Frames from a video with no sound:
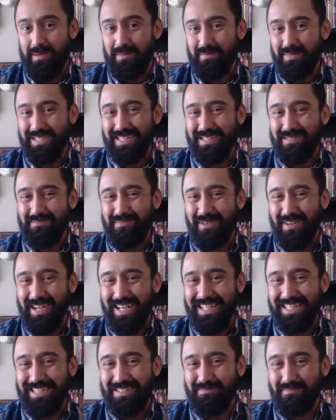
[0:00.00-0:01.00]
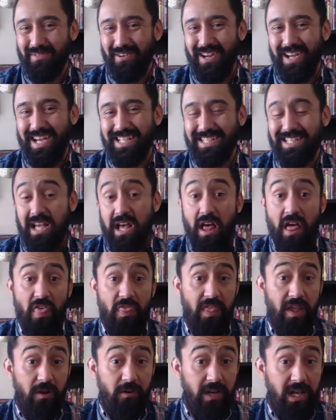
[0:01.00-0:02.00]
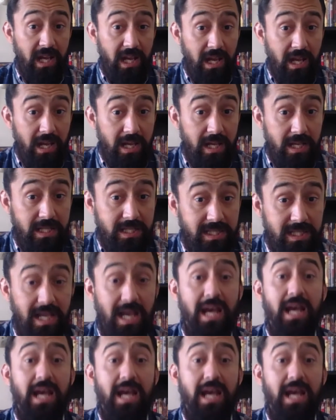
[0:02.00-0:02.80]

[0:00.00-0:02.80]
Surprise, surprise, there is.